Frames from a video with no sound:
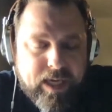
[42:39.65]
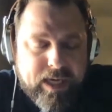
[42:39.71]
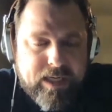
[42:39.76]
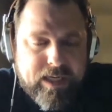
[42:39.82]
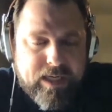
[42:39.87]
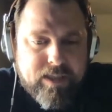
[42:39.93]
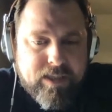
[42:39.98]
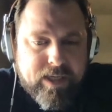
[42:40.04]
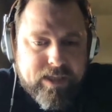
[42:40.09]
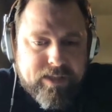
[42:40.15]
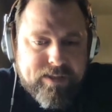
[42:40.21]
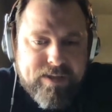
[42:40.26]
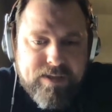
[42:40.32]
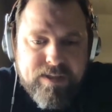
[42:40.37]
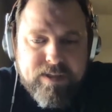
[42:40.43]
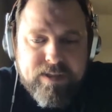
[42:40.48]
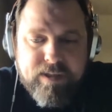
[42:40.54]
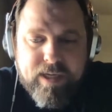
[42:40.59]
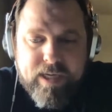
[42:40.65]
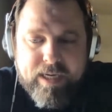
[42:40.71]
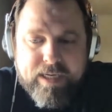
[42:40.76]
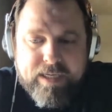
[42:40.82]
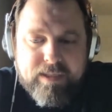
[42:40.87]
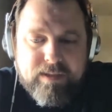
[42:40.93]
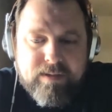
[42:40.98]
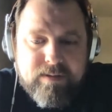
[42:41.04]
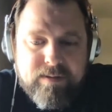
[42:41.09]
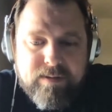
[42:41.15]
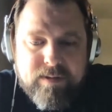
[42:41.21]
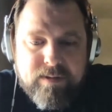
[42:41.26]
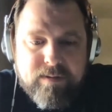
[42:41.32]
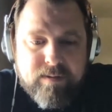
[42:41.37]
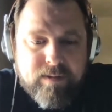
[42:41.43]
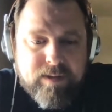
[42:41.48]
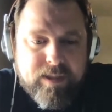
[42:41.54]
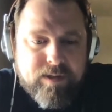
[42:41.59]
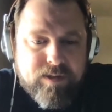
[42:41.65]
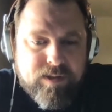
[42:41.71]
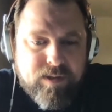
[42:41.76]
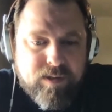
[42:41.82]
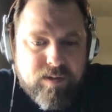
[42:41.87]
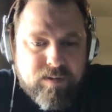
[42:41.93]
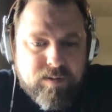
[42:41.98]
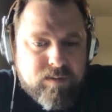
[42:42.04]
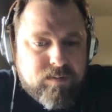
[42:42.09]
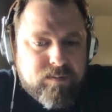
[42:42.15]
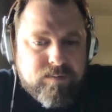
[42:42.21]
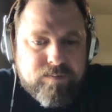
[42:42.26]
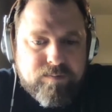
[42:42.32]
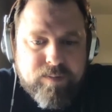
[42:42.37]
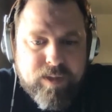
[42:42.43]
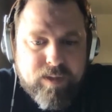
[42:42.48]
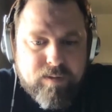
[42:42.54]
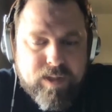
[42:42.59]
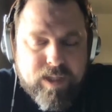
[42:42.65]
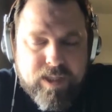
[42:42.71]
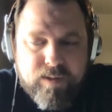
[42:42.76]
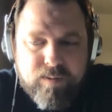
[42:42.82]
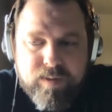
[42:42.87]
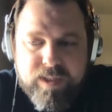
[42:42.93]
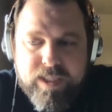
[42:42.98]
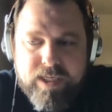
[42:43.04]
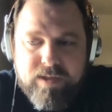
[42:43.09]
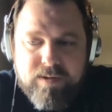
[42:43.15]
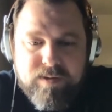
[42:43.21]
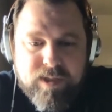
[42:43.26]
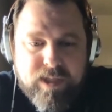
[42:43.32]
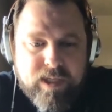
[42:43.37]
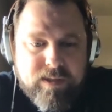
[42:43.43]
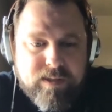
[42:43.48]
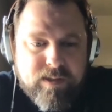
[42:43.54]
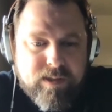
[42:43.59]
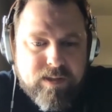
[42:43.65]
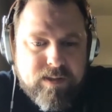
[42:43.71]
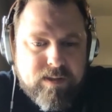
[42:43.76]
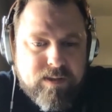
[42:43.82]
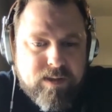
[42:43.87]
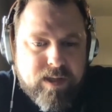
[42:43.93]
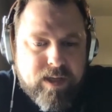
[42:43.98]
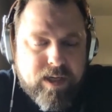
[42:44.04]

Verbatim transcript: eight indexes, and let us know, you know, kind of what that use case is.